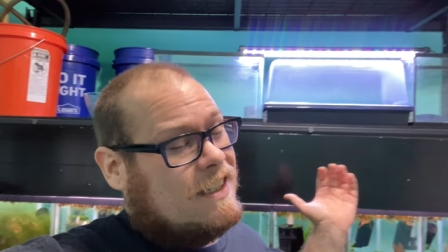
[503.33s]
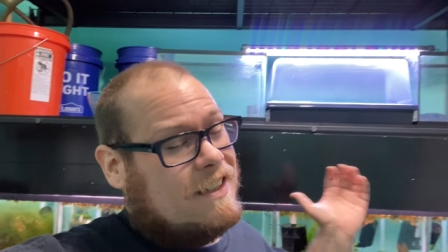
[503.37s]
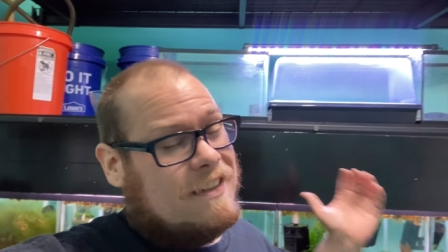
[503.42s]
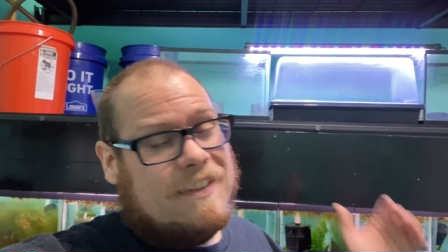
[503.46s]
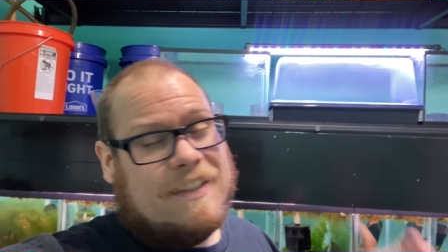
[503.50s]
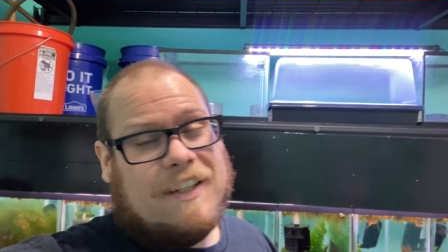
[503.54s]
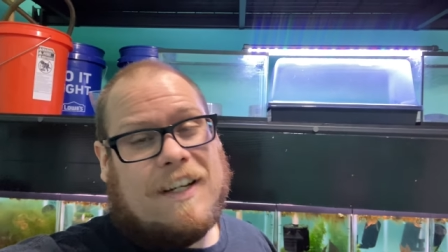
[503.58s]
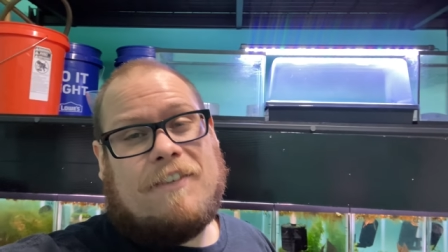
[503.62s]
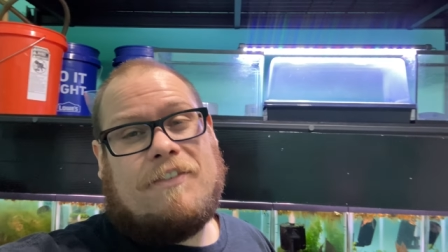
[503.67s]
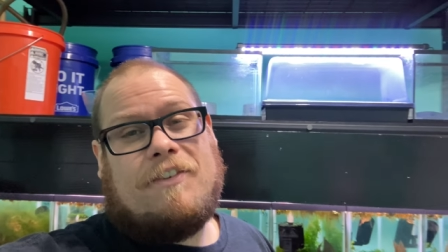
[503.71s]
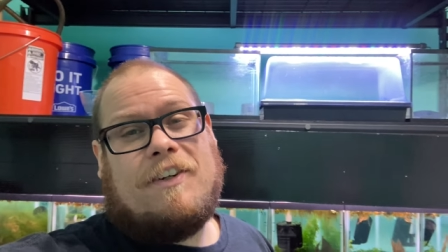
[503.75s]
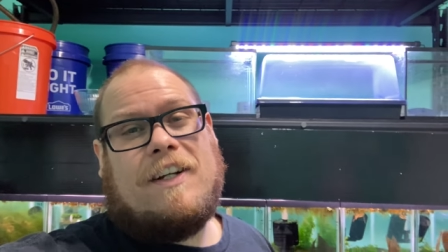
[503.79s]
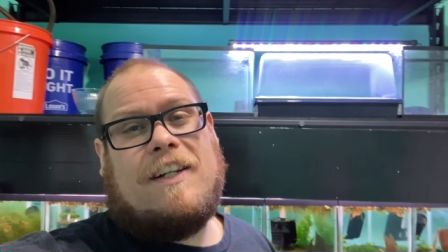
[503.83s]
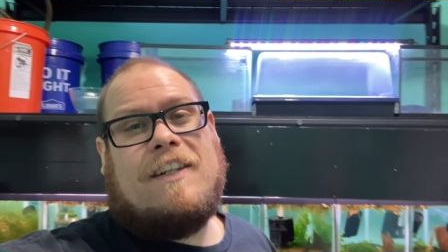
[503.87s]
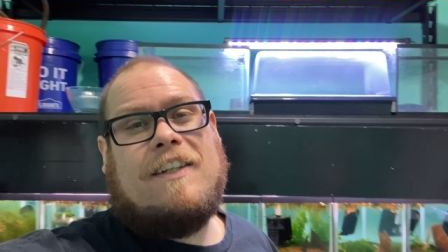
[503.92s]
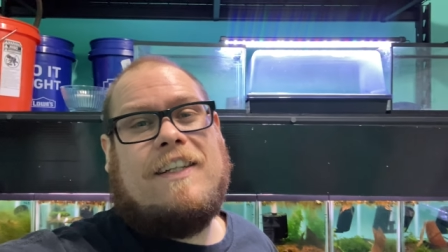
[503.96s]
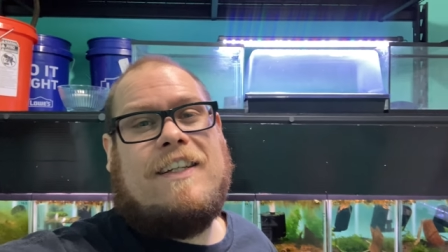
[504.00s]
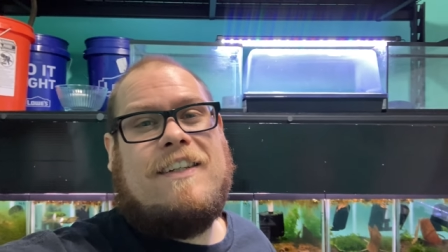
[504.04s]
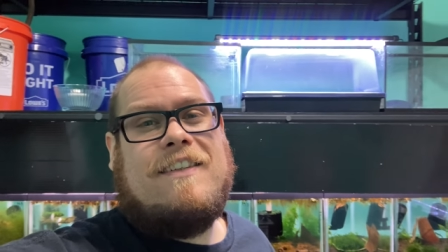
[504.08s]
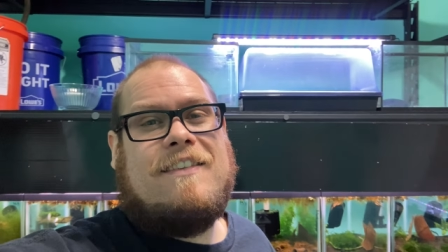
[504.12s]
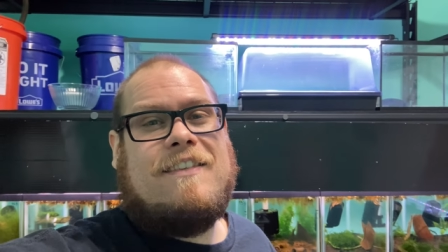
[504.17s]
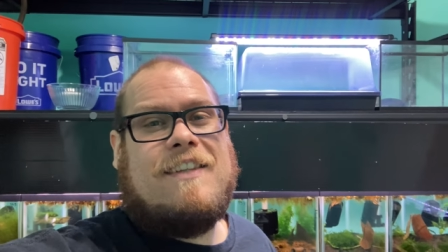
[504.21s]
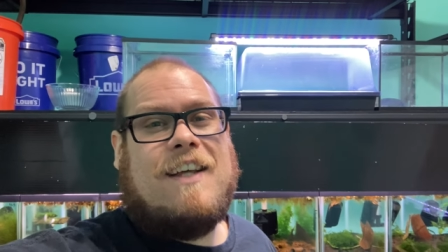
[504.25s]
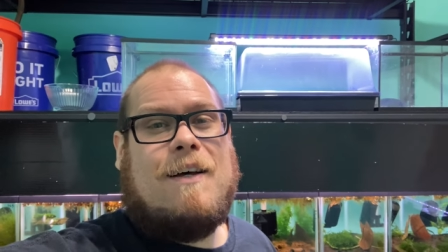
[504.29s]

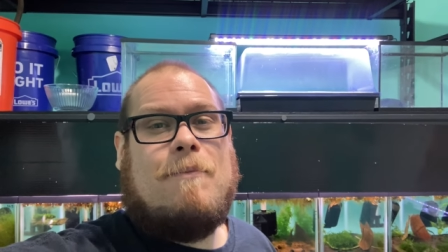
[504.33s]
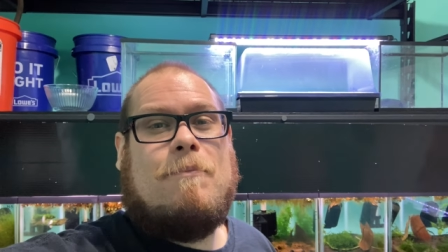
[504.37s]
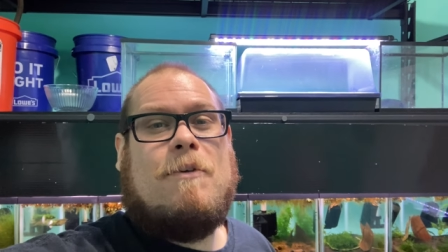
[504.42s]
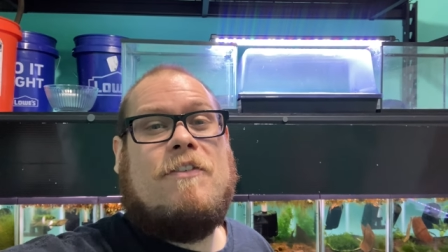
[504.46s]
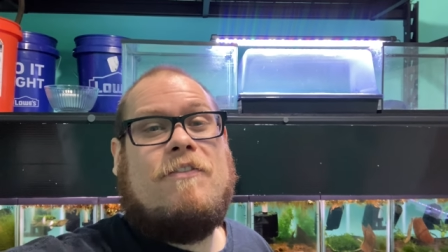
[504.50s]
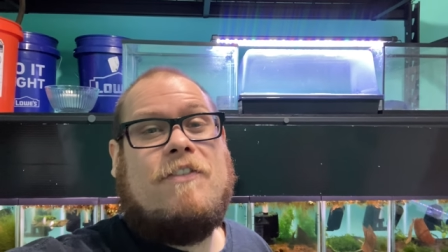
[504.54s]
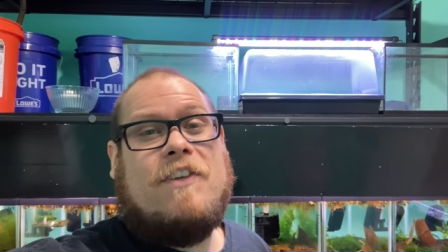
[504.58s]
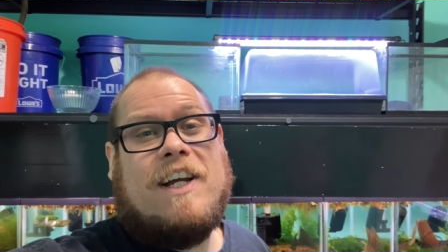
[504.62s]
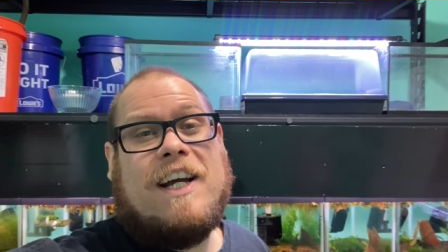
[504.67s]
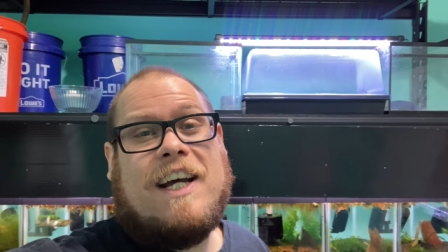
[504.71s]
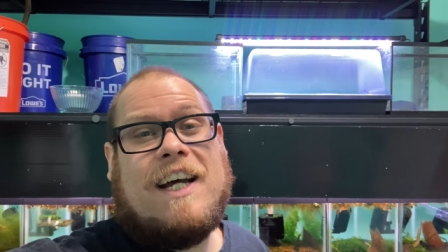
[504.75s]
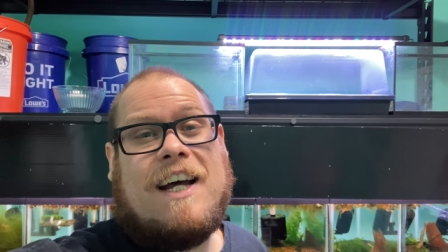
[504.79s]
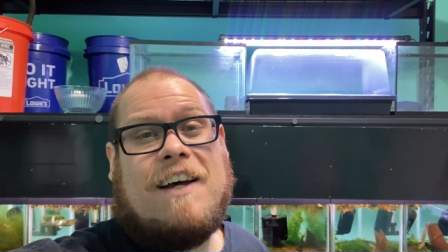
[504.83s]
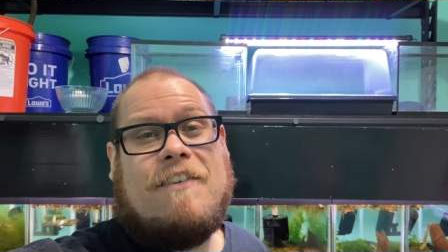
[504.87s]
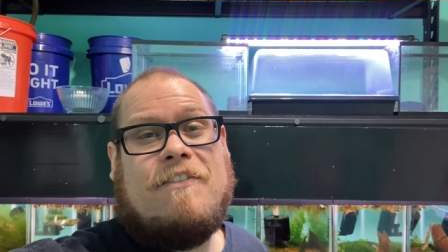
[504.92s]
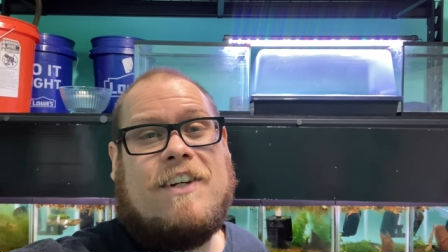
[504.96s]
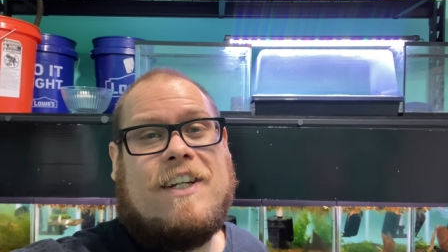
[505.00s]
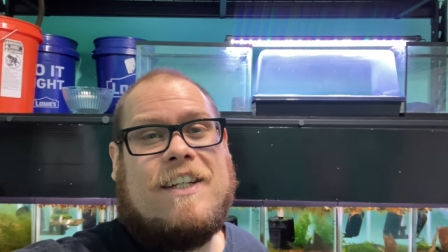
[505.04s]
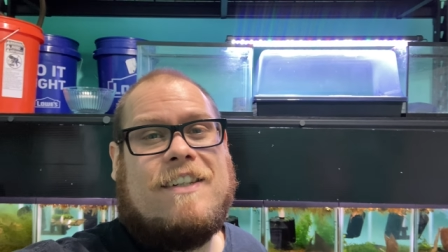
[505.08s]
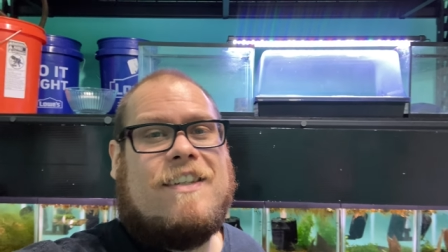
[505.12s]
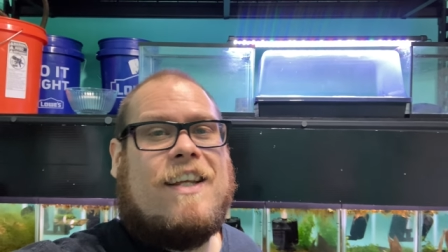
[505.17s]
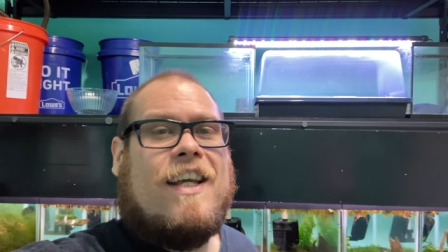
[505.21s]
definitely sub if you haven't.